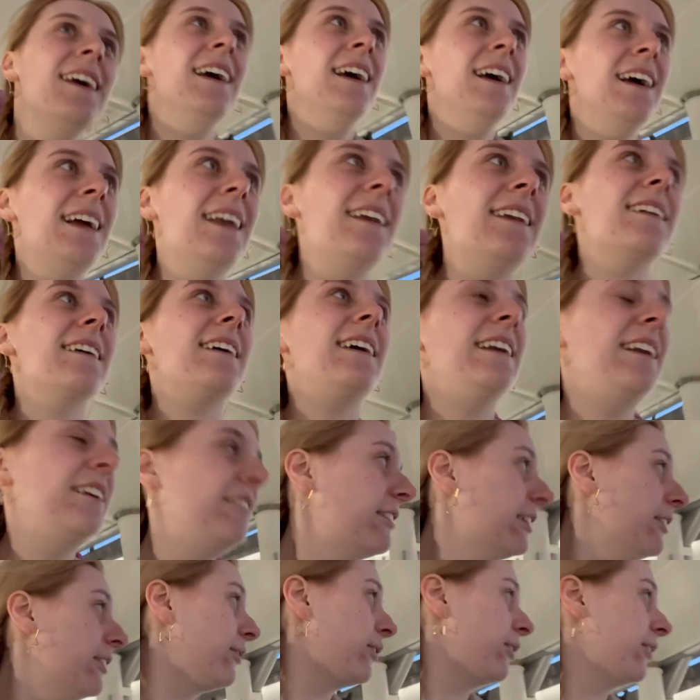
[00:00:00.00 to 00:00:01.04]
And I
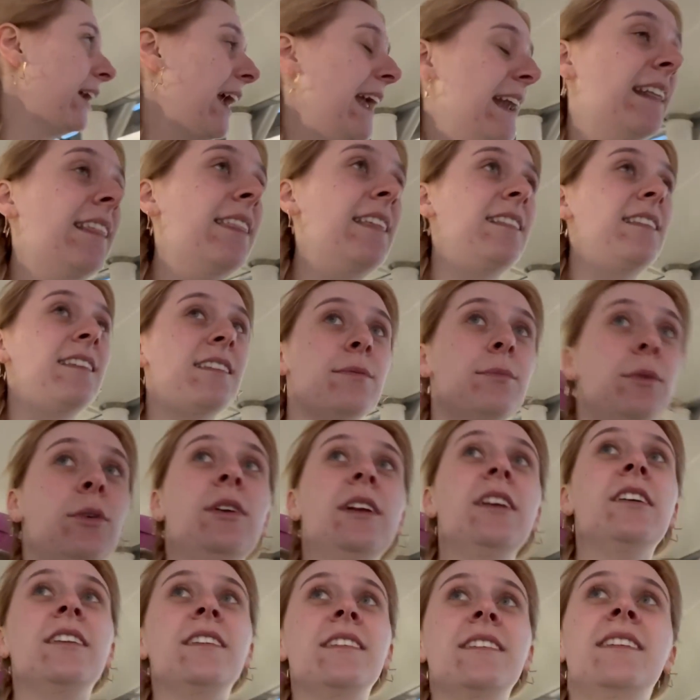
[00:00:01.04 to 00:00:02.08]
didn't really vlog anything this
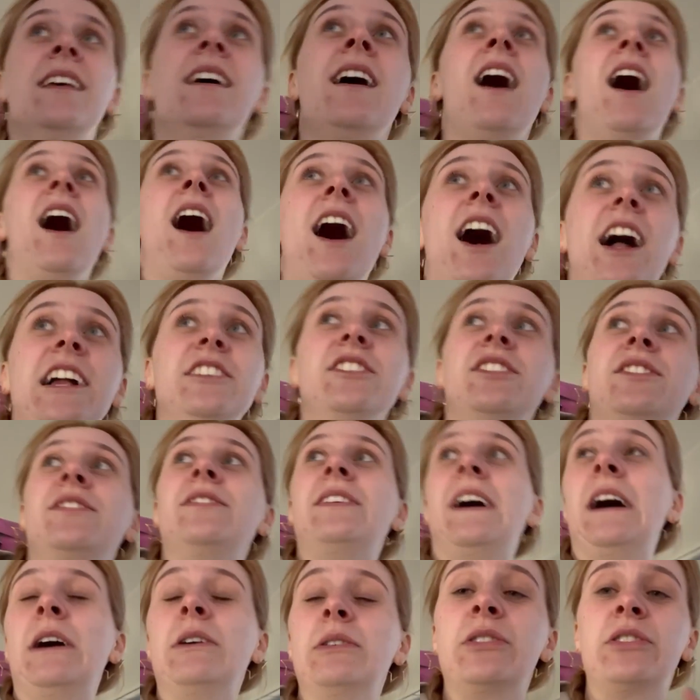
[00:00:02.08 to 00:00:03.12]
morning because I just
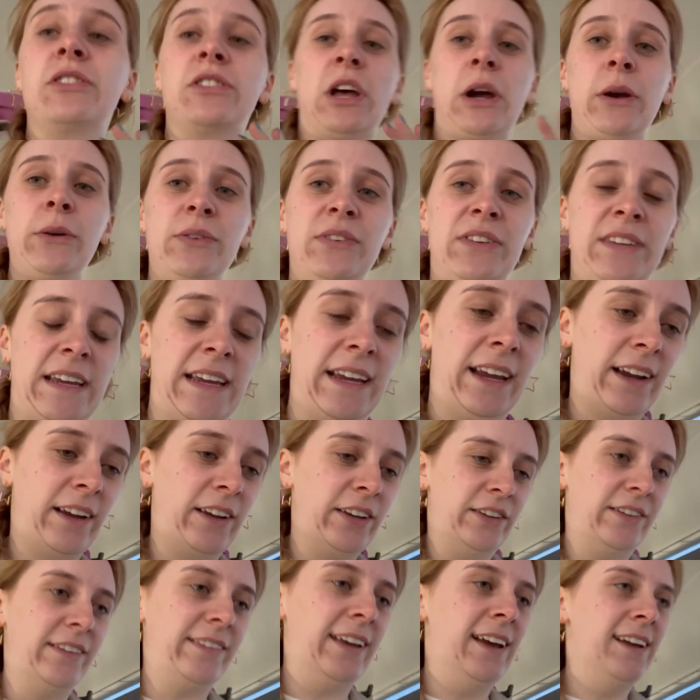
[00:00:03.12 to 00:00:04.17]
felt so sick,
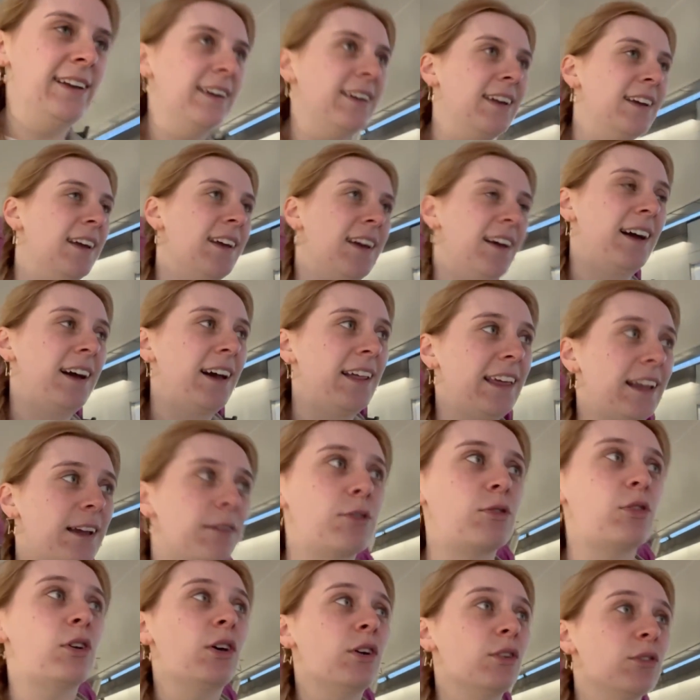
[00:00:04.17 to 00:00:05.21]
because I think I'm
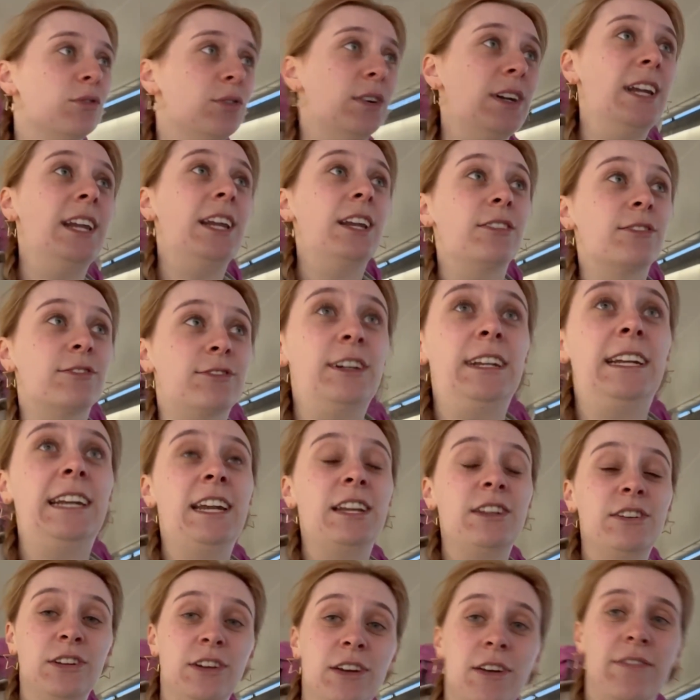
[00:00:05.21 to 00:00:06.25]
just really, really
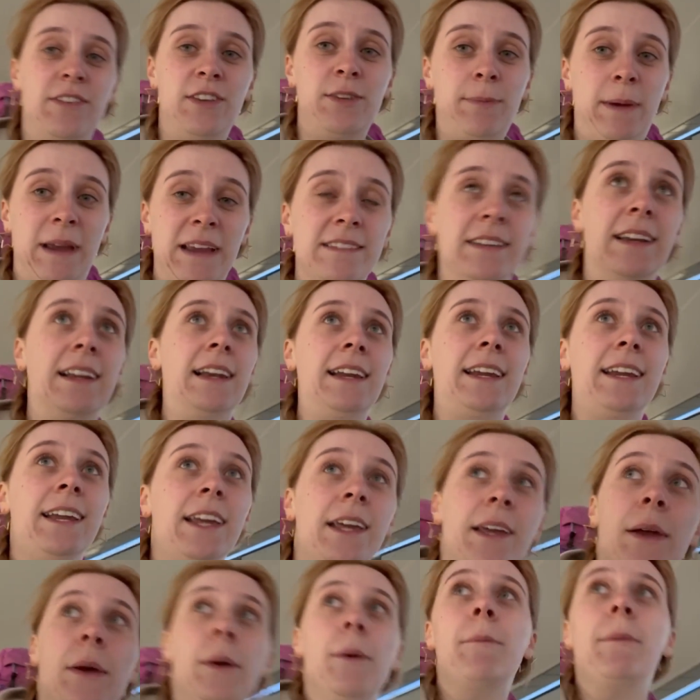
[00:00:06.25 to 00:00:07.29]
nervous, basically.
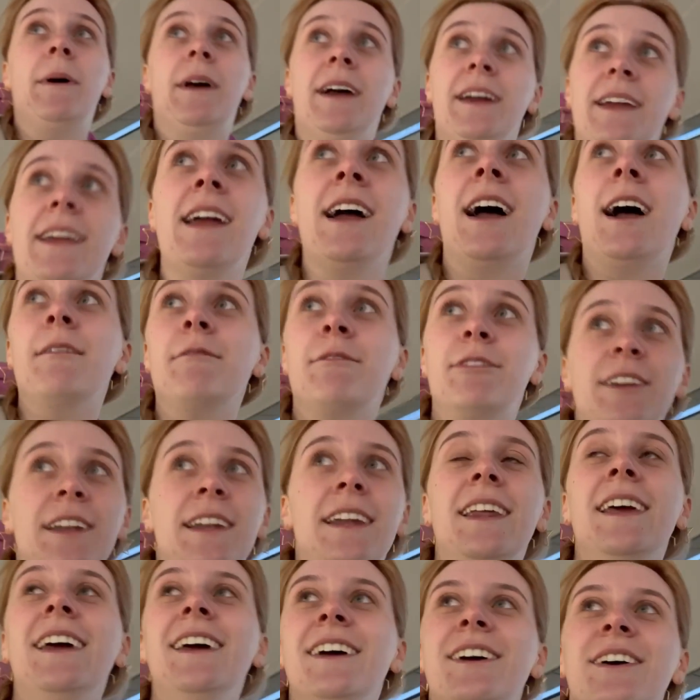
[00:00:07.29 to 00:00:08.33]
But yeah, I'm
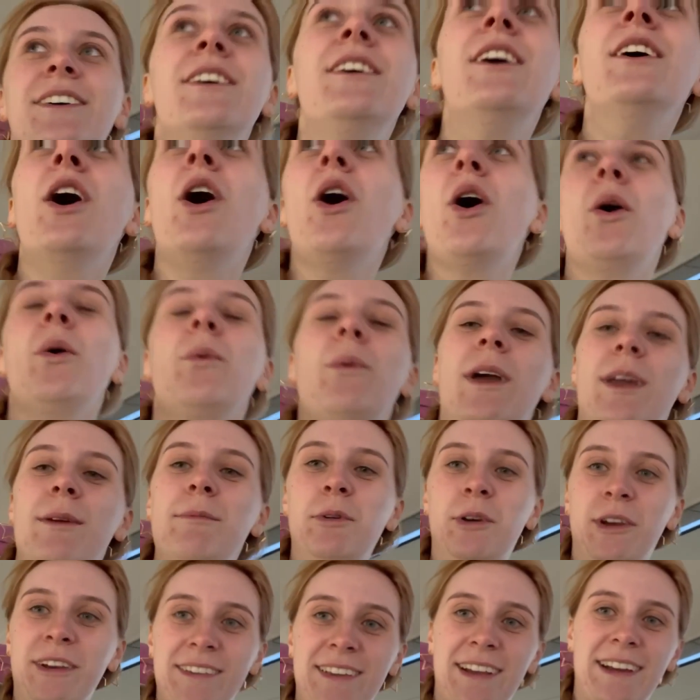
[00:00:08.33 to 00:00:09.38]
feeling way
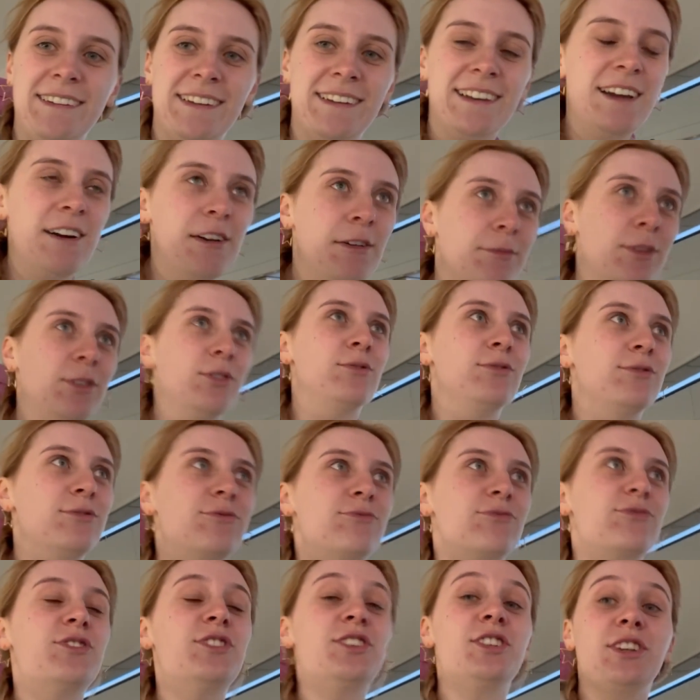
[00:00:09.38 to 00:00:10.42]
more excited now. I'm just
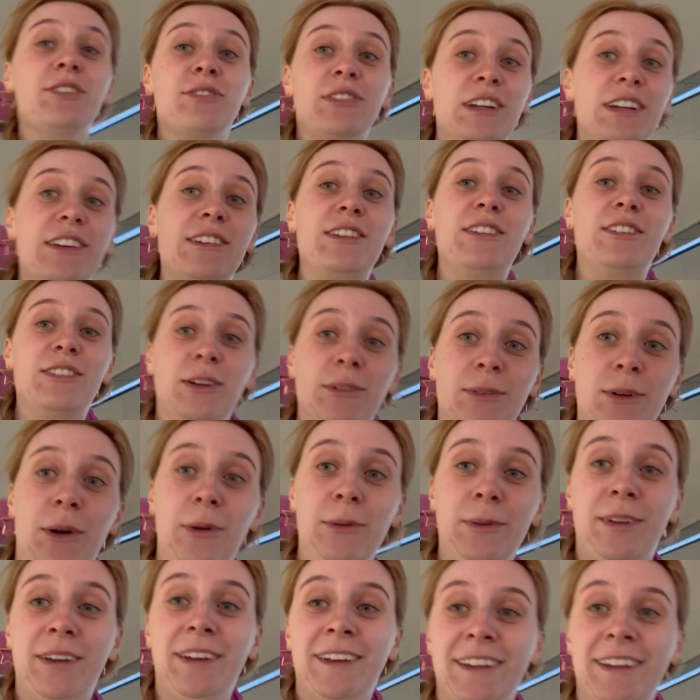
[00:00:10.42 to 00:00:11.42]
shivering because it's so cold.